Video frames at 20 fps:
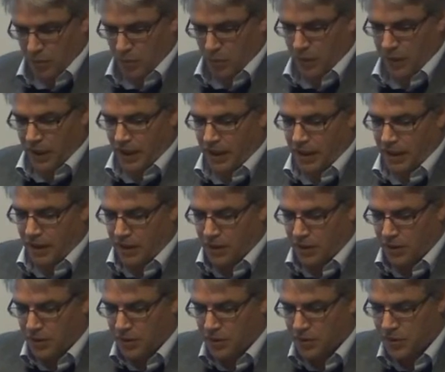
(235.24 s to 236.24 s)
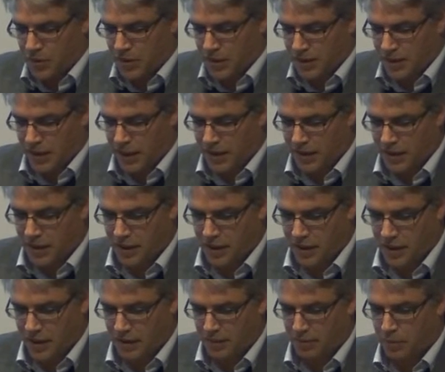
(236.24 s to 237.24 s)
We use
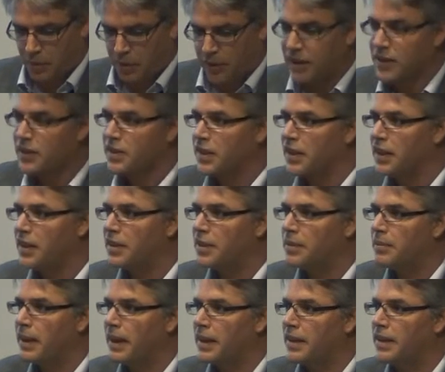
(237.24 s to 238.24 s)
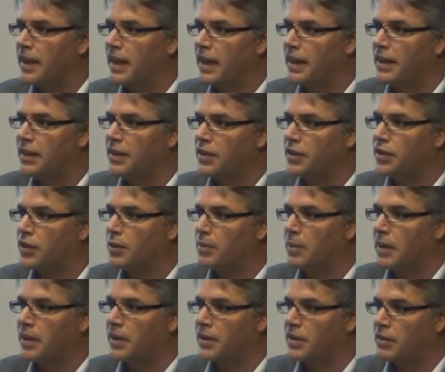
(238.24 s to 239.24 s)
tension and buoyancy to maintain the
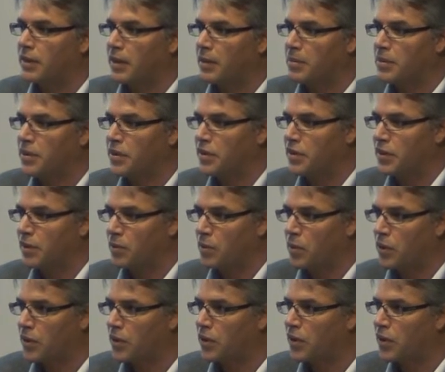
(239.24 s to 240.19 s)
turbine in the correct position in the water